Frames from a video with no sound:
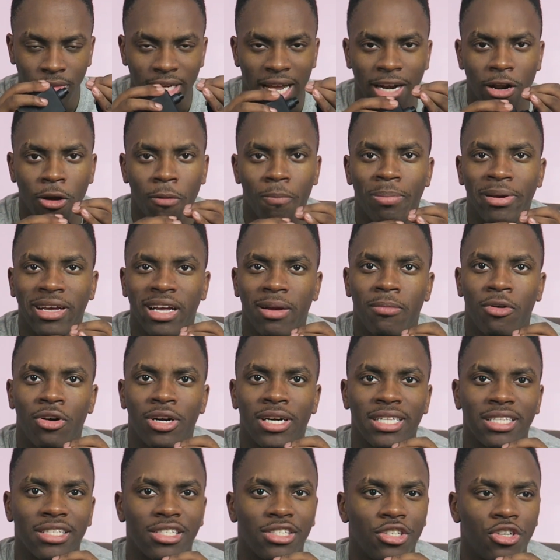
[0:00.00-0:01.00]
I don't pick up
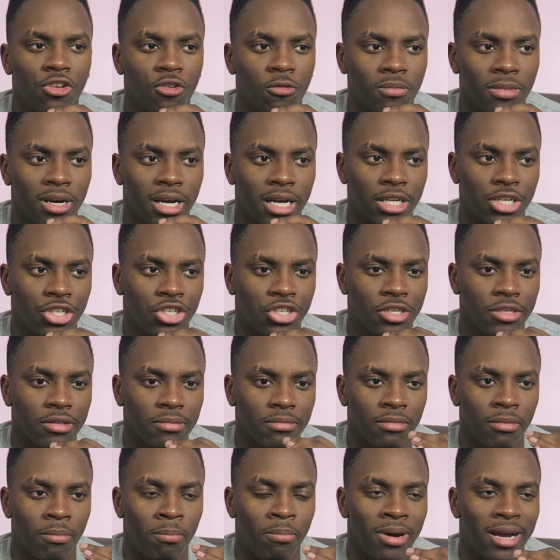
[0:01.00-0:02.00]
on it too much,
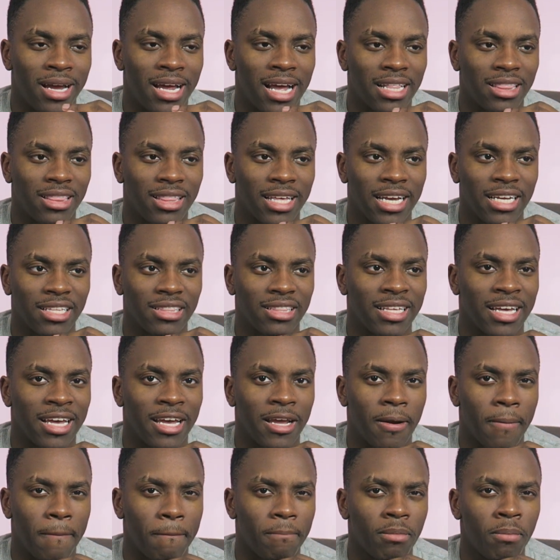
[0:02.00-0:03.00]
but I think
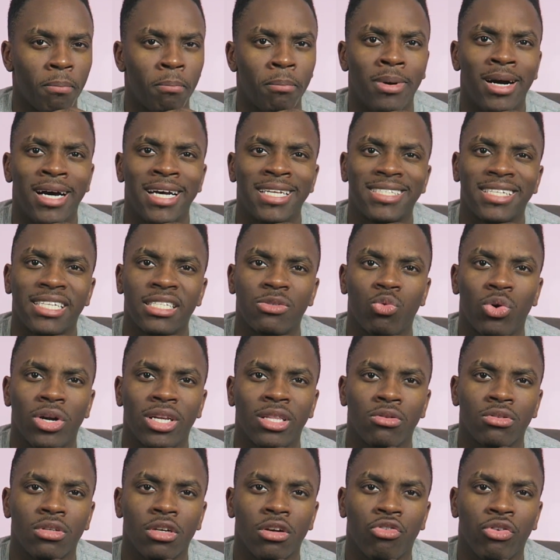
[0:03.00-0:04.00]
that musk is one
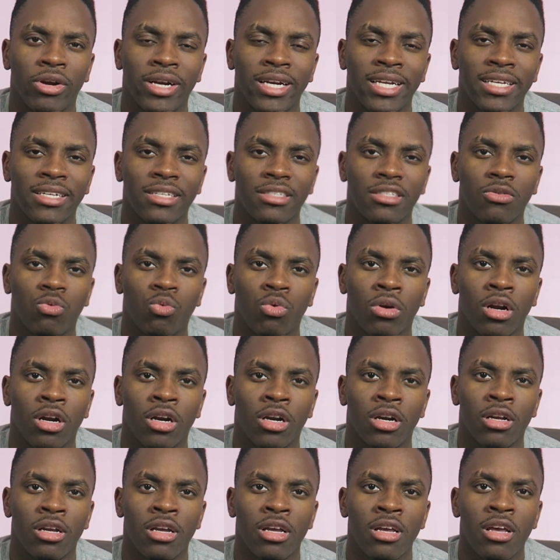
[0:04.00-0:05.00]
of those ingredients
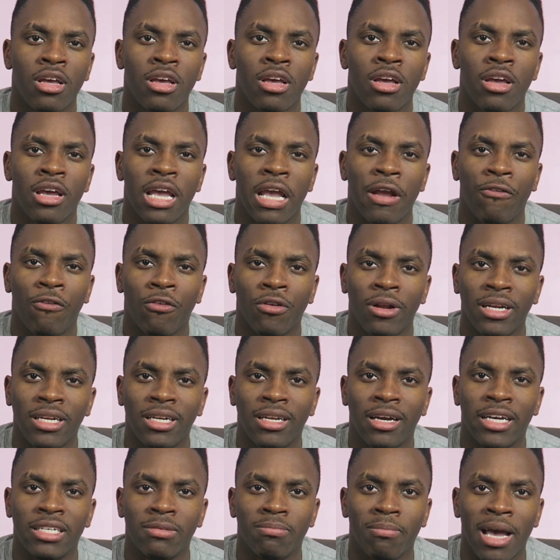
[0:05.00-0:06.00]
where it really
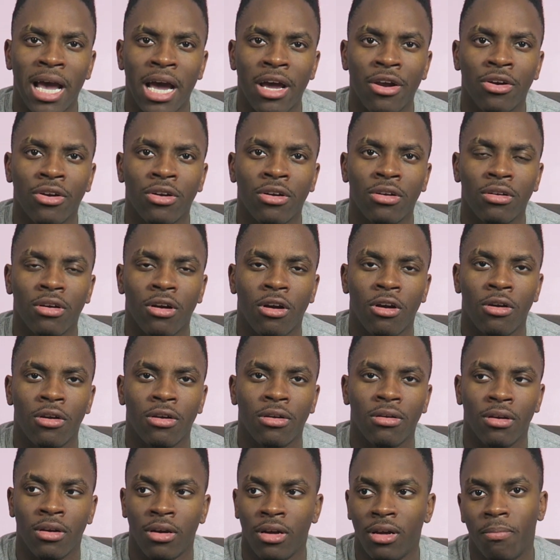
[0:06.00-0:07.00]
does matter
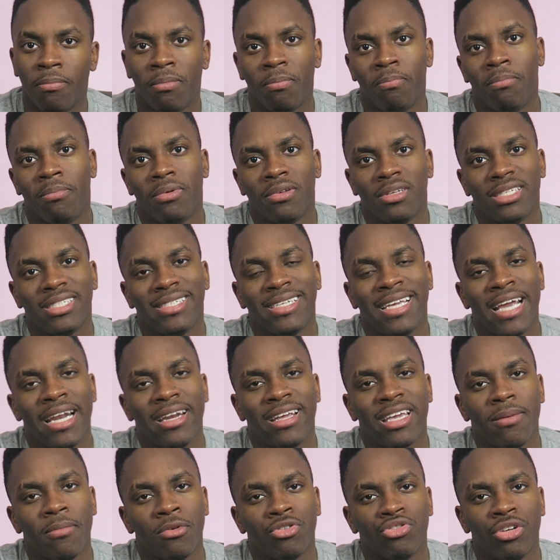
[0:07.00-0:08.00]
on skin
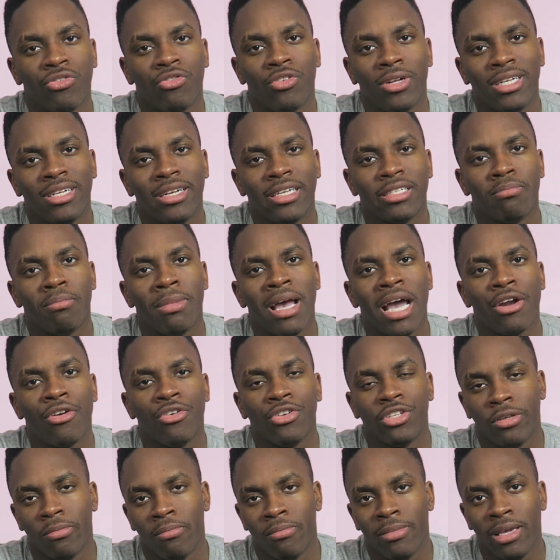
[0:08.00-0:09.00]
chemistry. Really does
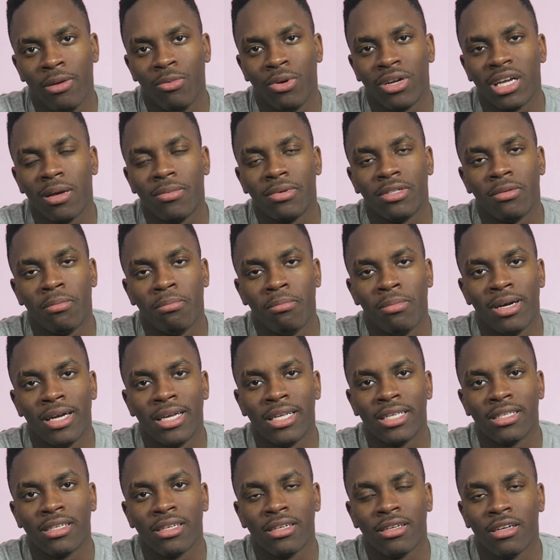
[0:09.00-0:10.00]
matter to me when it comes to
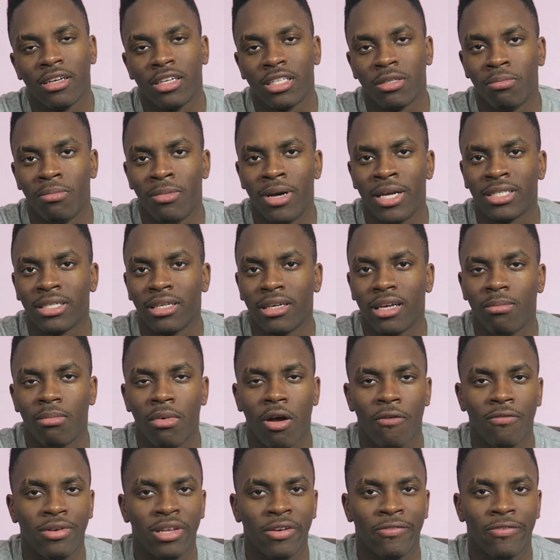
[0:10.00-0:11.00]
musk, because musk can come
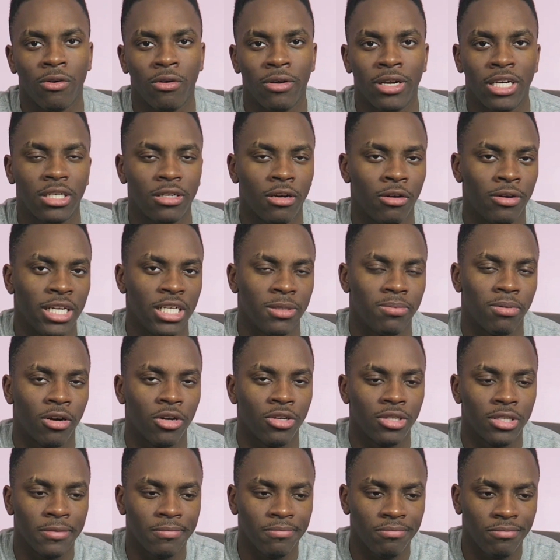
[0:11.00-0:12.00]
off different on each
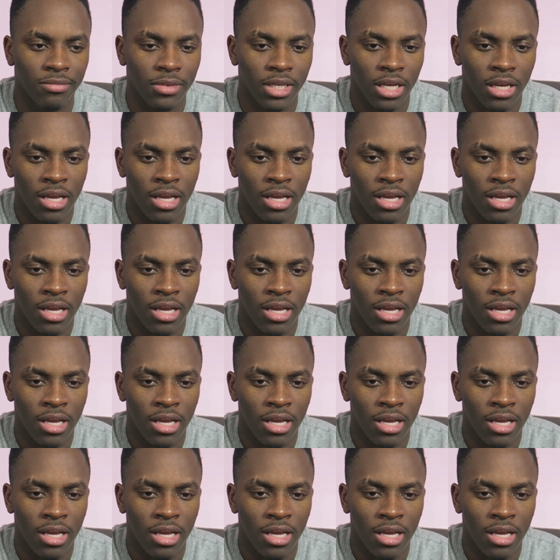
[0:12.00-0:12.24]
person.